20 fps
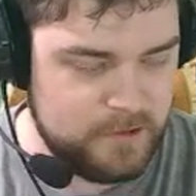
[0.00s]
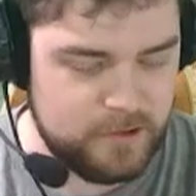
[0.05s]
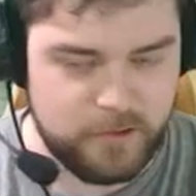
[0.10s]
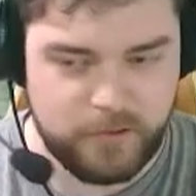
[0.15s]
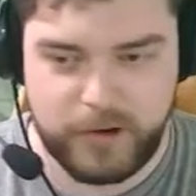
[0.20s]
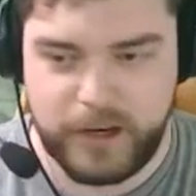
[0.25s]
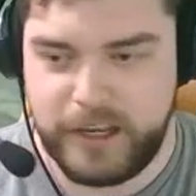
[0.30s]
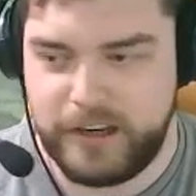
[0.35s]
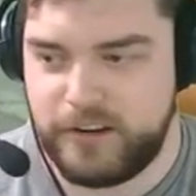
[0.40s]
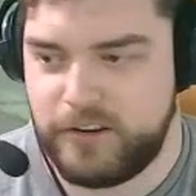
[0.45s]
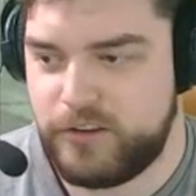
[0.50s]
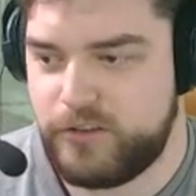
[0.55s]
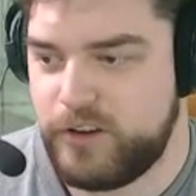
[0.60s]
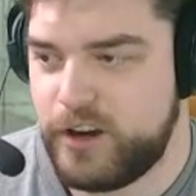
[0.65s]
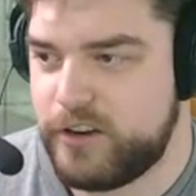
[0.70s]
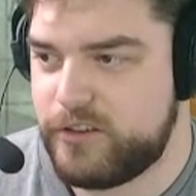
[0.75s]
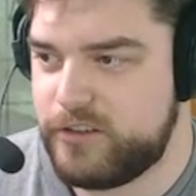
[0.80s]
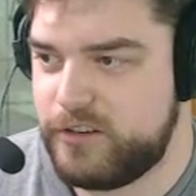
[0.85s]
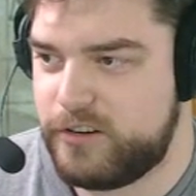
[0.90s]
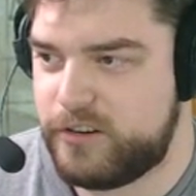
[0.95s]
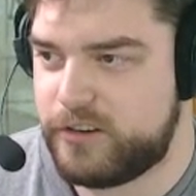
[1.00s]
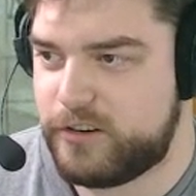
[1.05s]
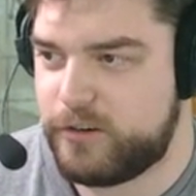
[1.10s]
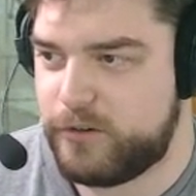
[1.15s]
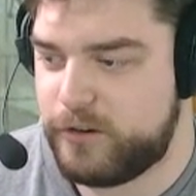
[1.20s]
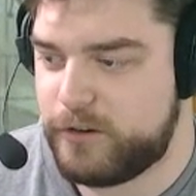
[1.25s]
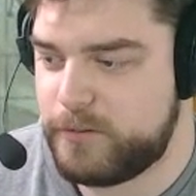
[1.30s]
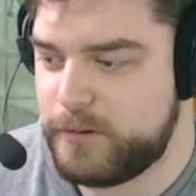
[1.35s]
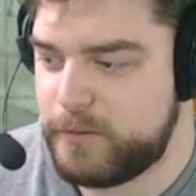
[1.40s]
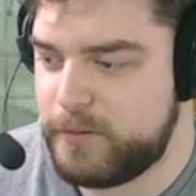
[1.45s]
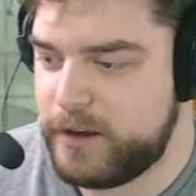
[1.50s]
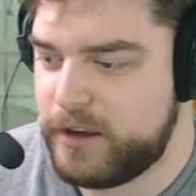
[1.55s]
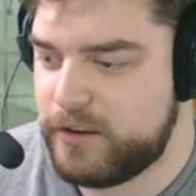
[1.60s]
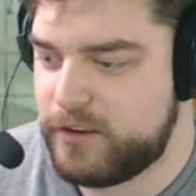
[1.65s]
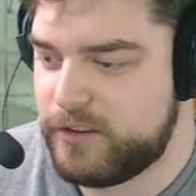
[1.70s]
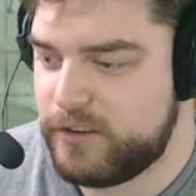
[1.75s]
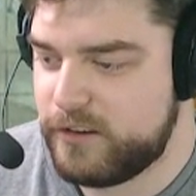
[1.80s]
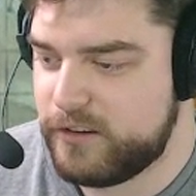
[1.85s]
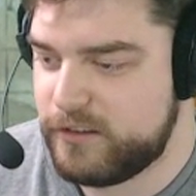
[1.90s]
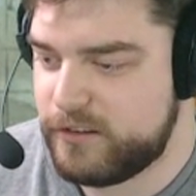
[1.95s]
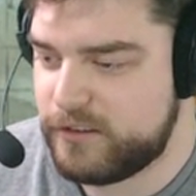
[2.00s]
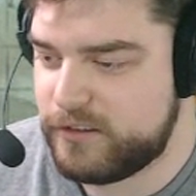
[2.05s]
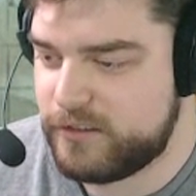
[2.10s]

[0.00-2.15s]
Wait, distraction is a charisma-based thing?